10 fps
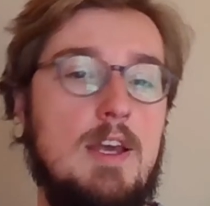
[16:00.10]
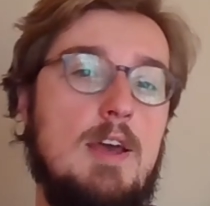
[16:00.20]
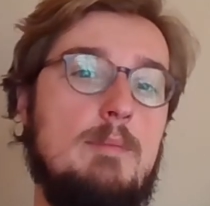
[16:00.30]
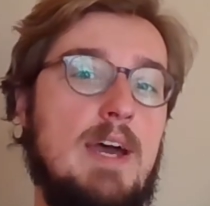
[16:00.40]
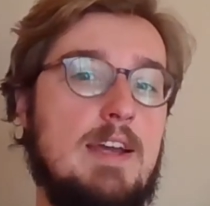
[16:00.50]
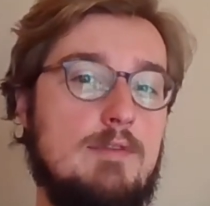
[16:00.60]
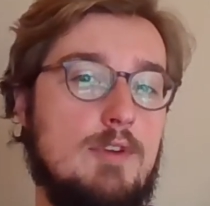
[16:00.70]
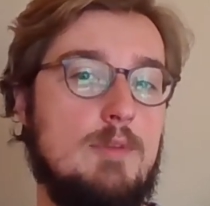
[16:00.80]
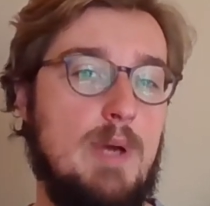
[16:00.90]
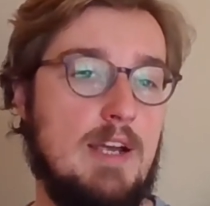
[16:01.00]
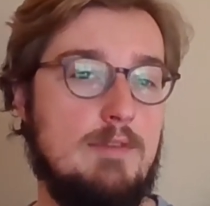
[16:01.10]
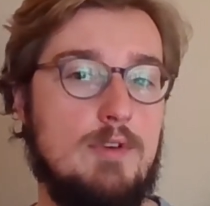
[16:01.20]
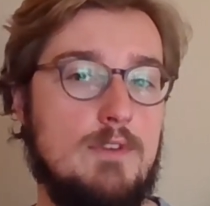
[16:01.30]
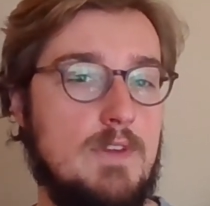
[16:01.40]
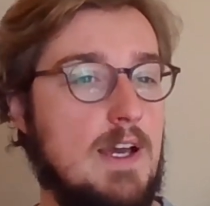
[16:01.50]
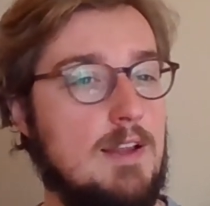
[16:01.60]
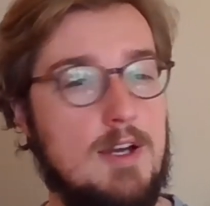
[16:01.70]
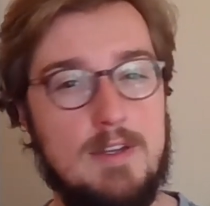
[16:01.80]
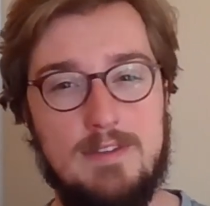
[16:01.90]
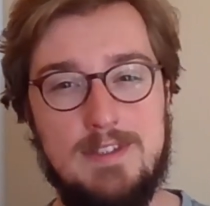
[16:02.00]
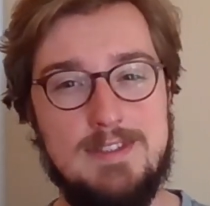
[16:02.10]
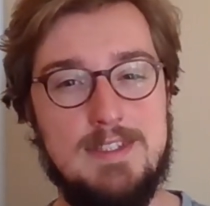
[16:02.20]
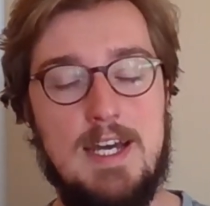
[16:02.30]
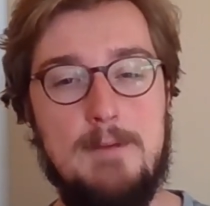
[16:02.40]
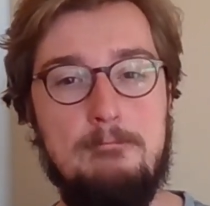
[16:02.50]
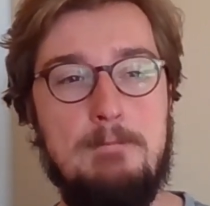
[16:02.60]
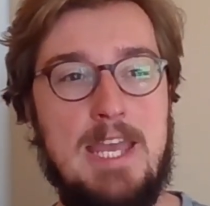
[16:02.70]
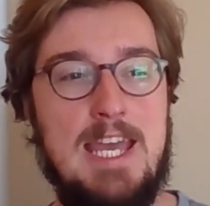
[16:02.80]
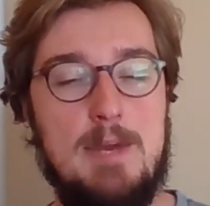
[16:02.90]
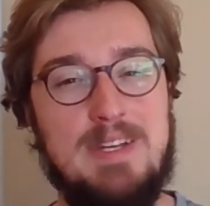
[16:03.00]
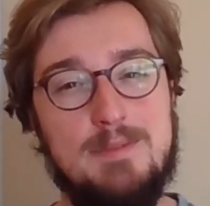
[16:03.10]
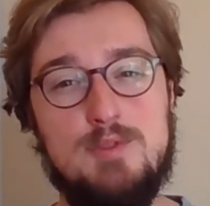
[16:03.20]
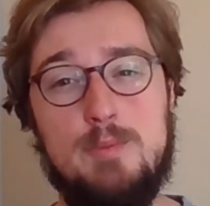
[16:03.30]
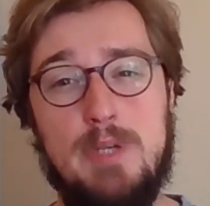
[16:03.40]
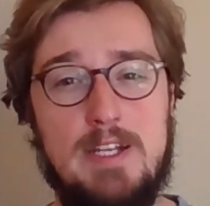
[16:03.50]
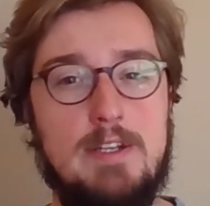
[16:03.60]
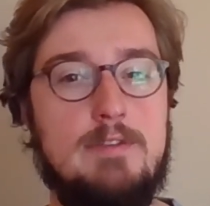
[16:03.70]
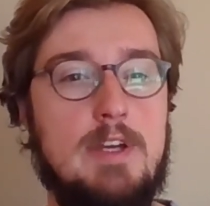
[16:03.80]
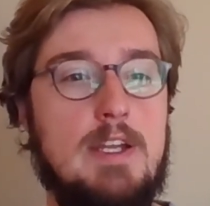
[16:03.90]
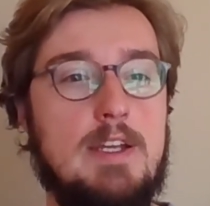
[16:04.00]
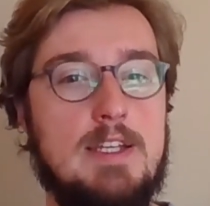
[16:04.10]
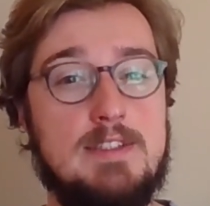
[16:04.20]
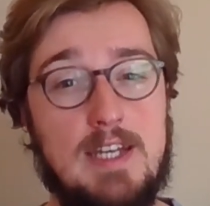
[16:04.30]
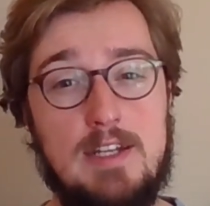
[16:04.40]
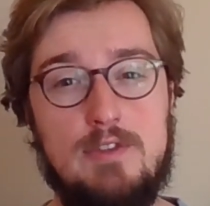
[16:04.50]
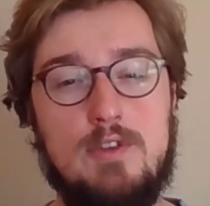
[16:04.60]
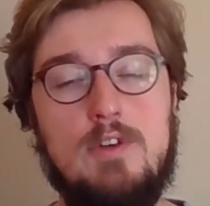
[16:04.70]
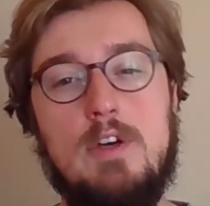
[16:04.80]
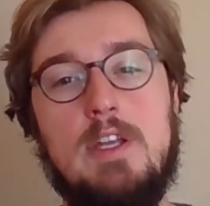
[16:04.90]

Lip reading: back and forth dialogue, it becomes repetitive and it gets kind of dull,